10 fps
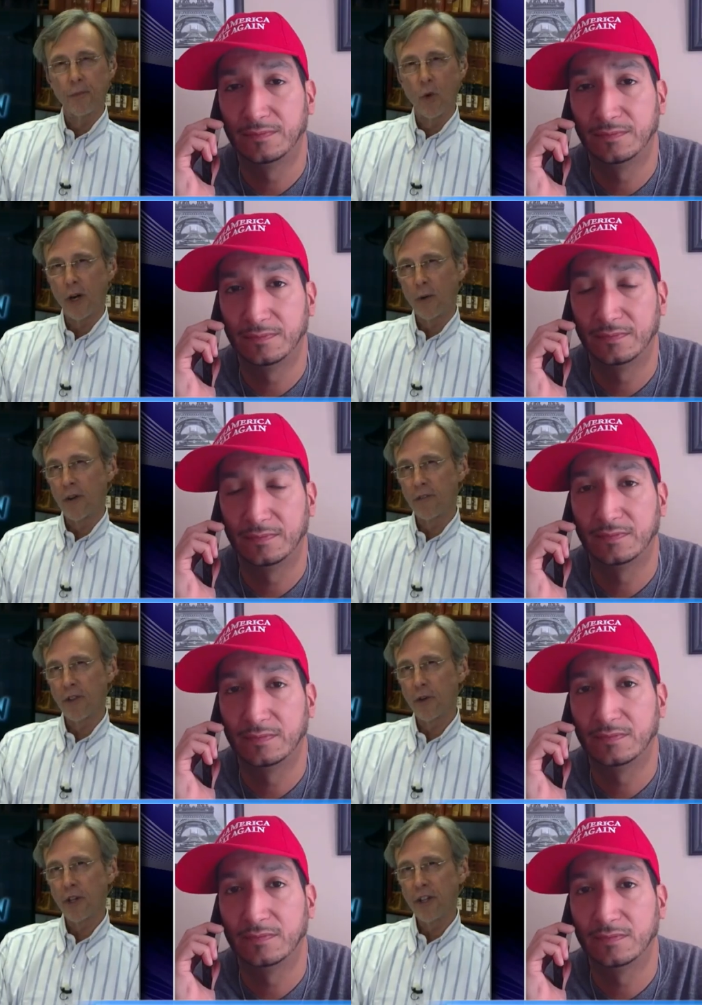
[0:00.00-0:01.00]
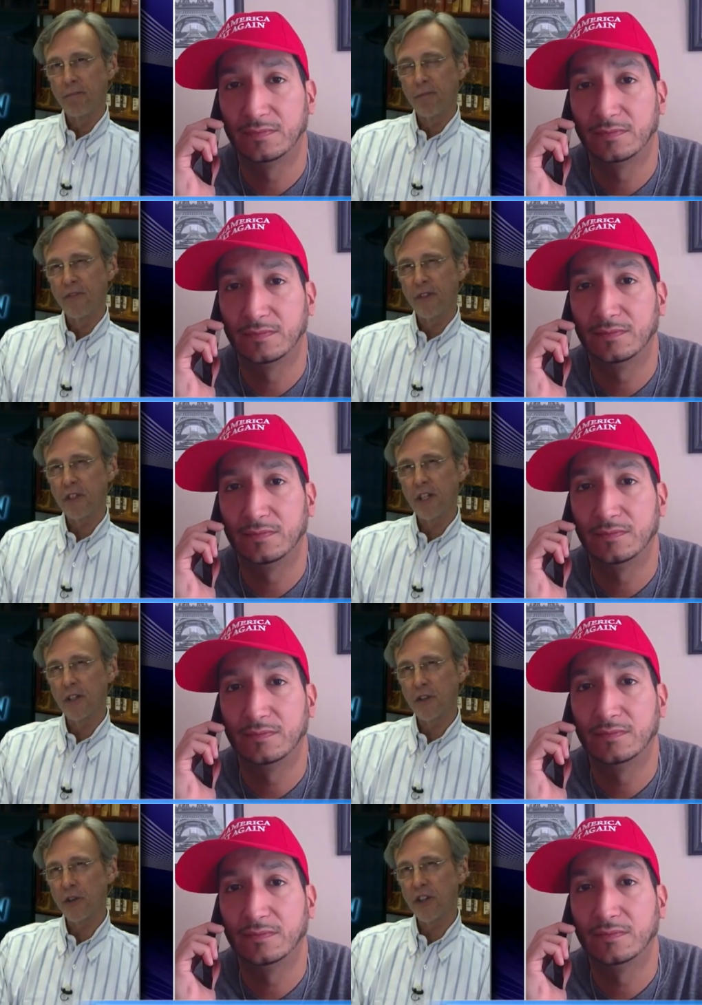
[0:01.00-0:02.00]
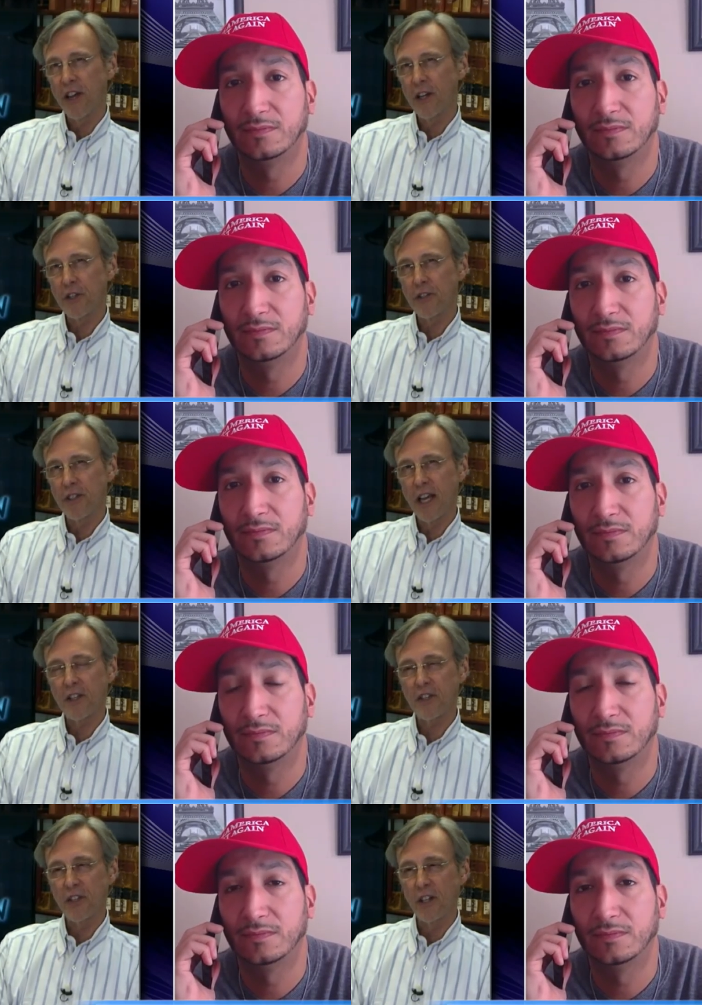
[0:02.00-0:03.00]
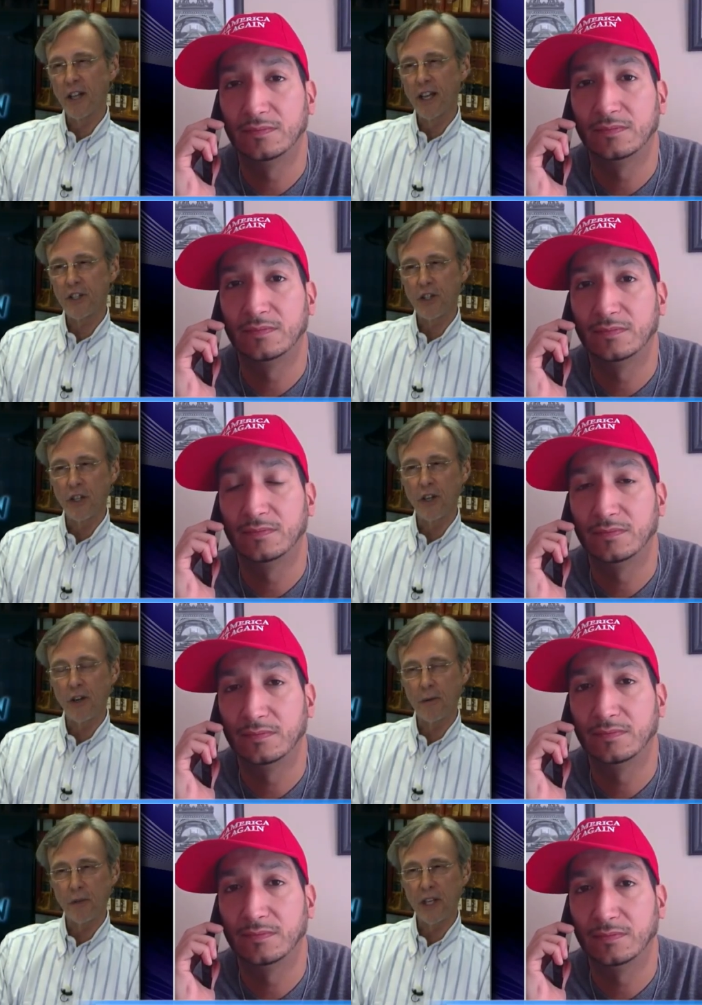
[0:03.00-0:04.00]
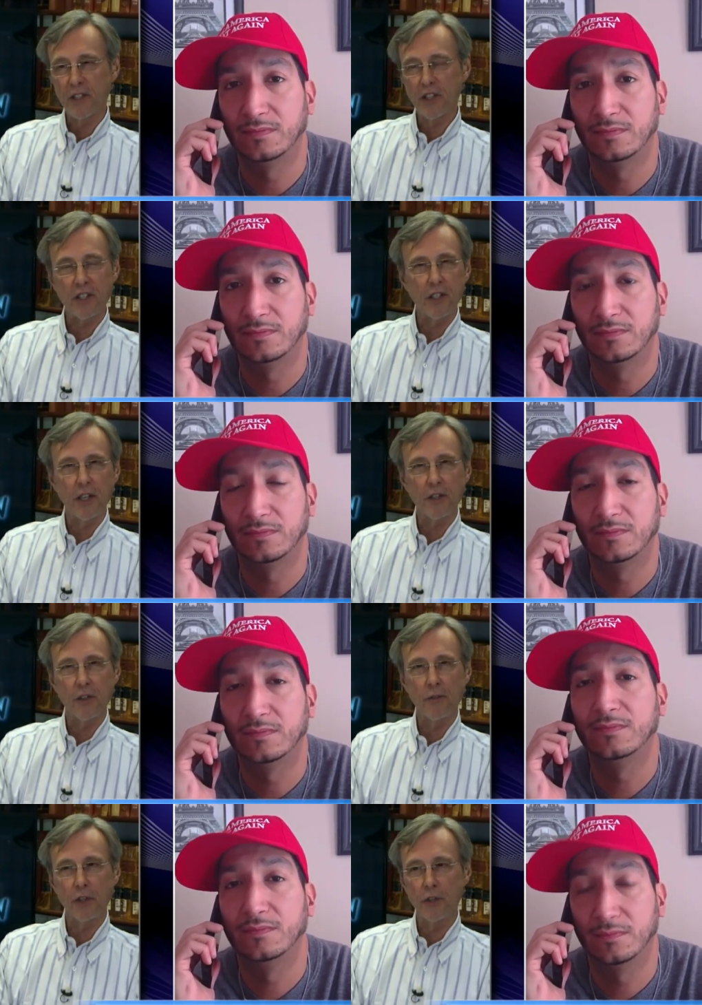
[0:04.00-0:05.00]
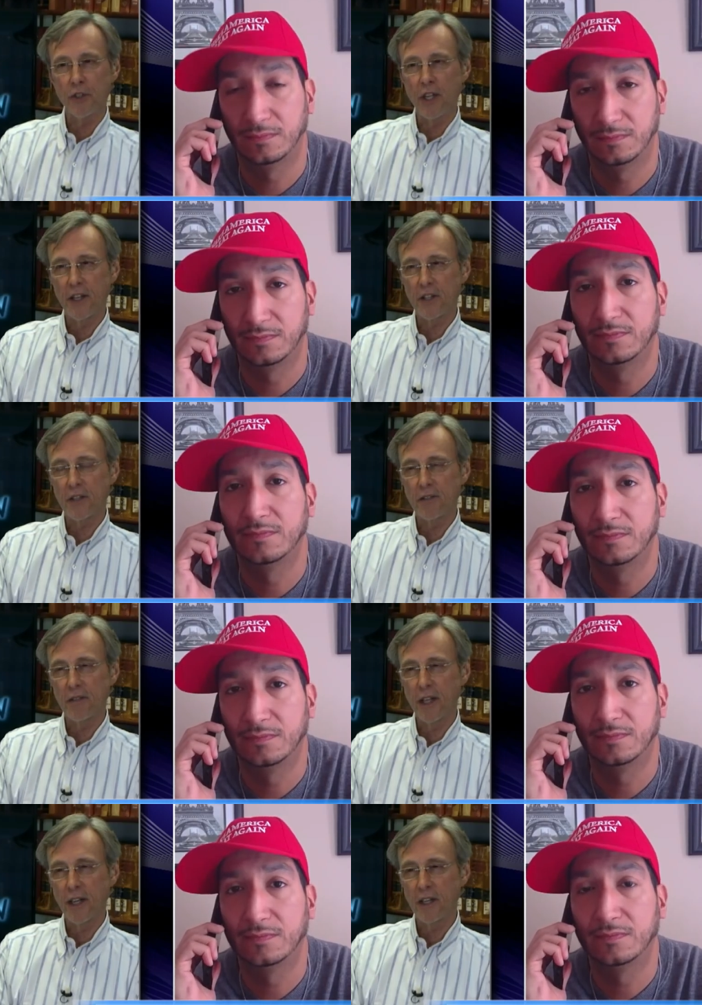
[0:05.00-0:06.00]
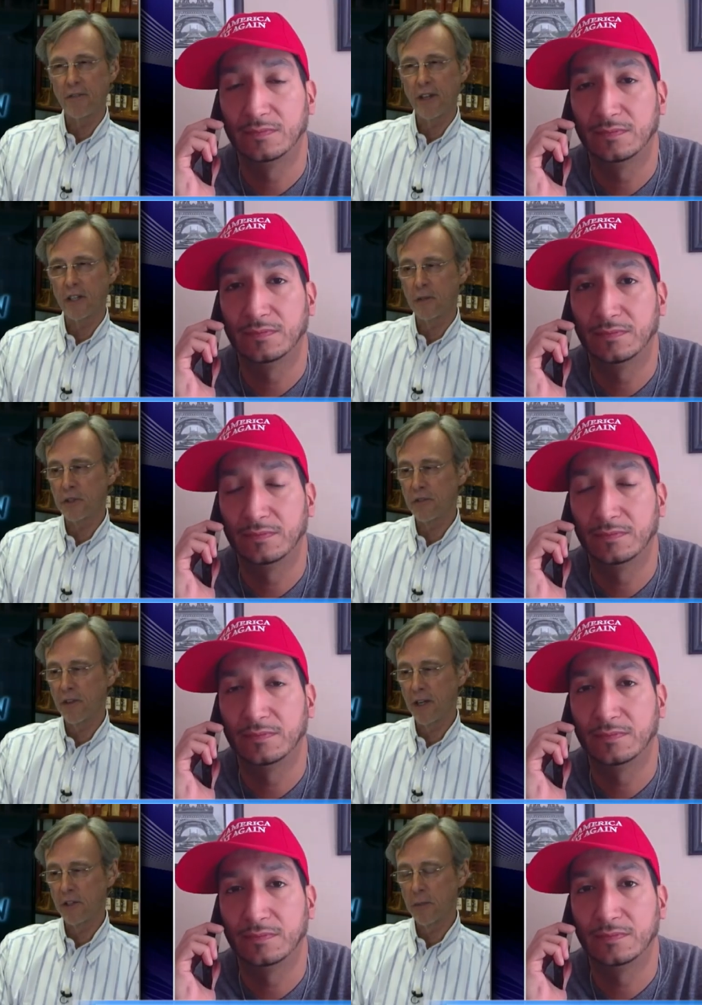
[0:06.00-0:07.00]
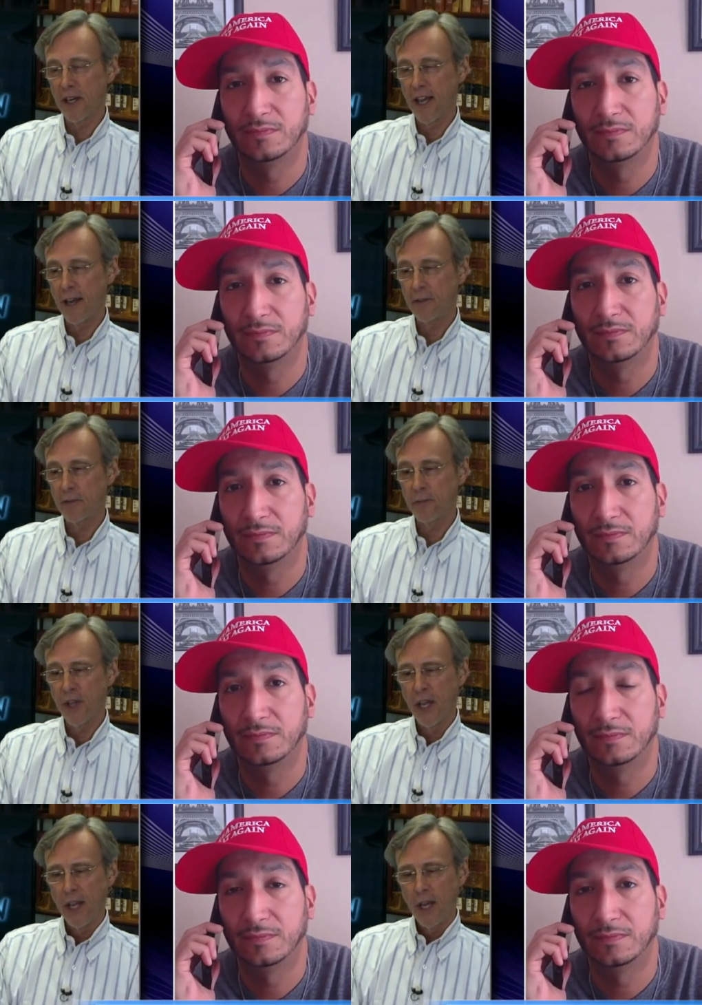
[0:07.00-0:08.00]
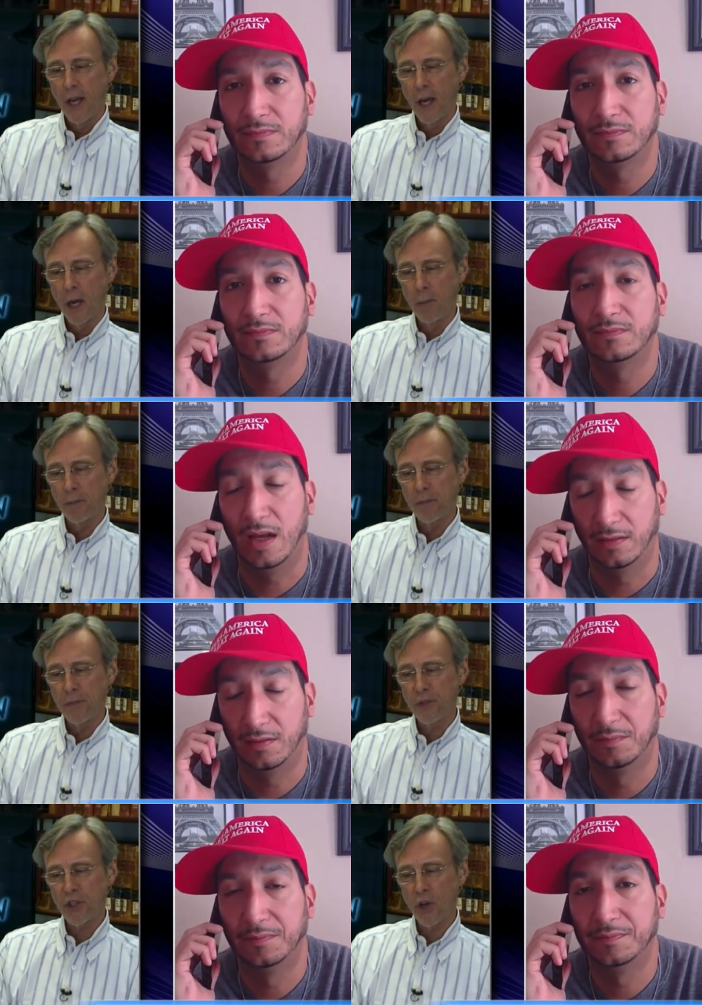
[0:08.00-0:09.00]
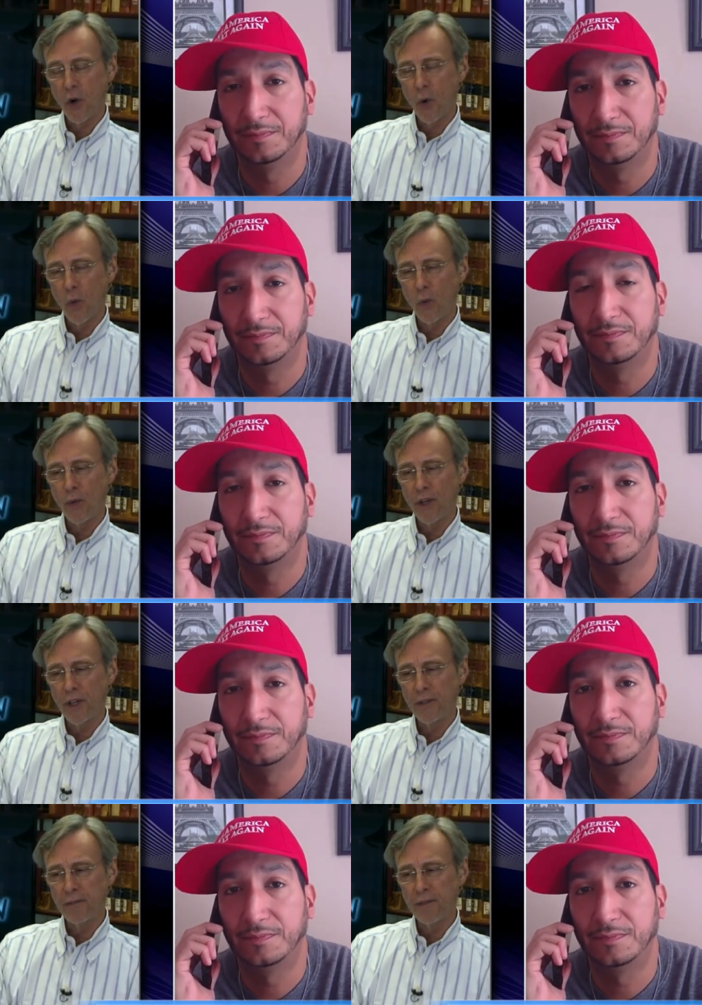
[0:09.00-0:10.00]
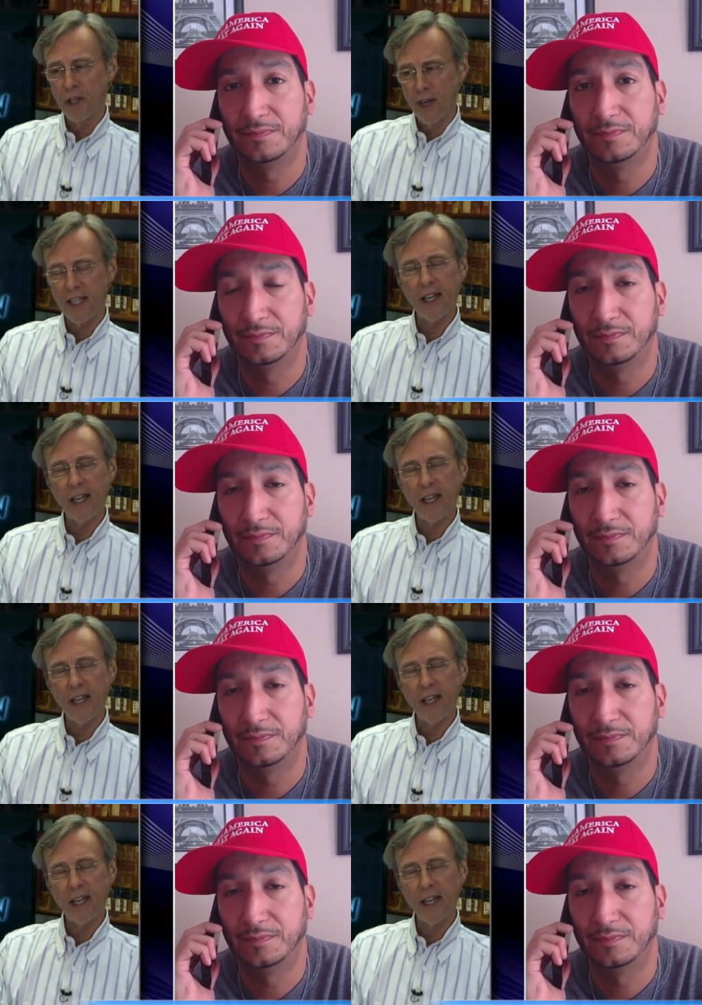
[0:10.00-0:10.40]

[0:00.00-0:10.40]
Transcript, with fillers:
Speaker 1: what, around 15 to 30,000 deaths in the last year. We had 60,000 overdose deaths, and I think fentanyl was involved in about half of them. Yeah. So, you know, I